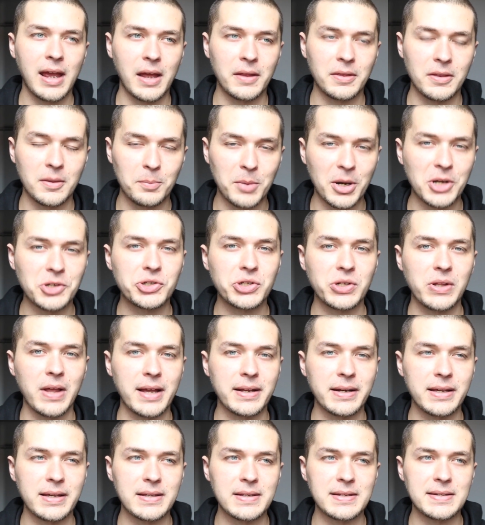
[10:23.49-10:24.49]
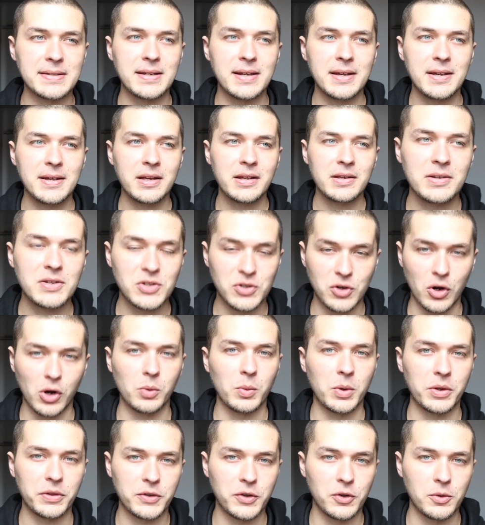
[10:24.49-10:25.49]
And the punchline is
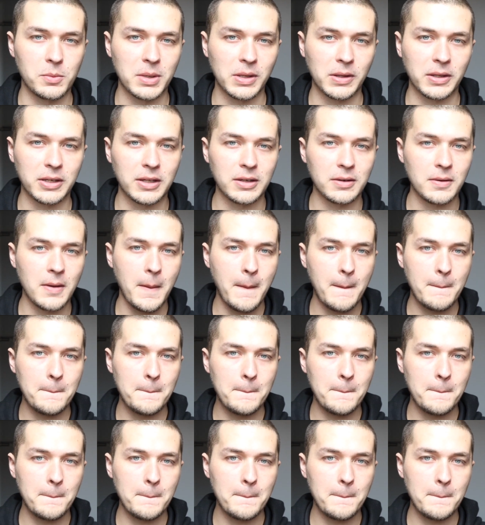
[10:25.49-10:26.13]
start with 2 million.